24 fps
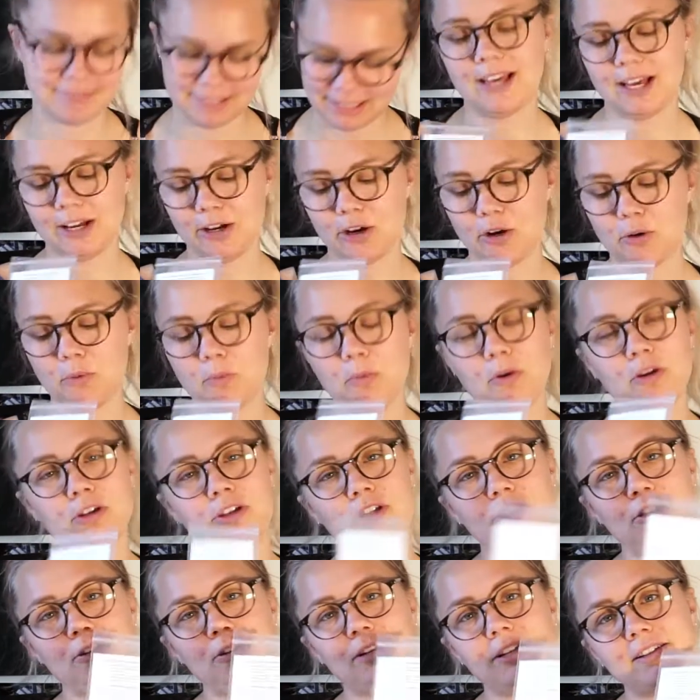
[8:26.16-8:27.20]
I got one
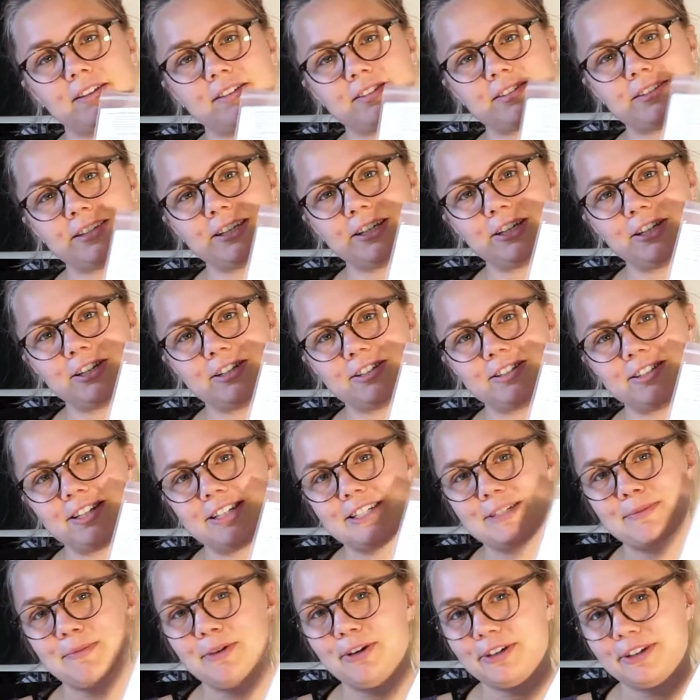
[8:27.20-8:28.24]
cute little singular
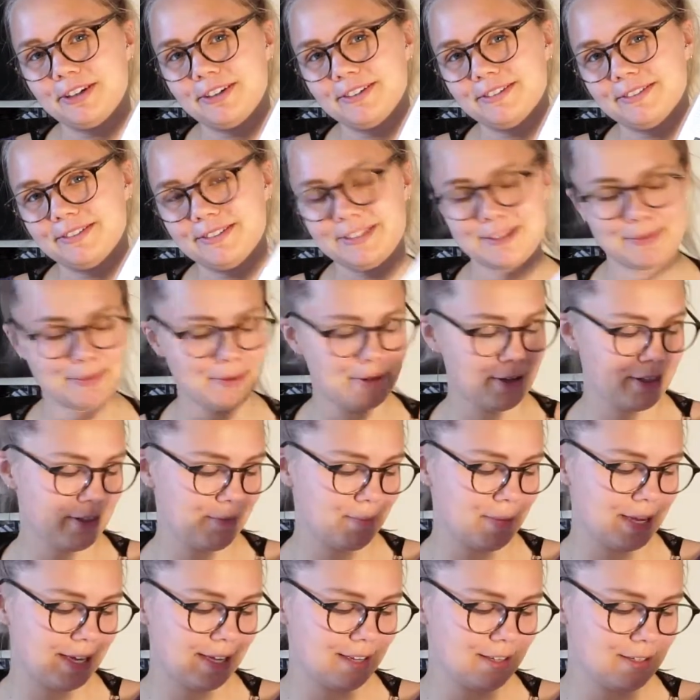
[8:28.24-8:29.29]
stitch marker as part of
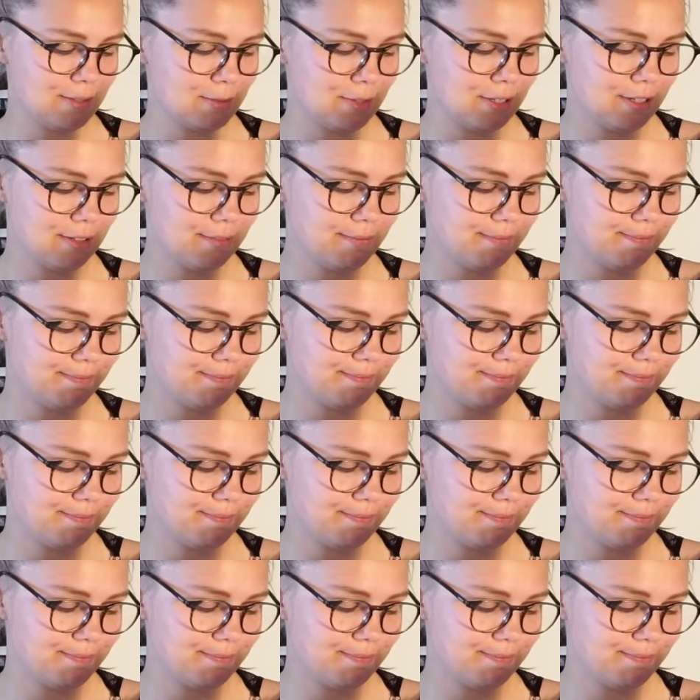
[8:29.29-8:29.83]
the packet as well.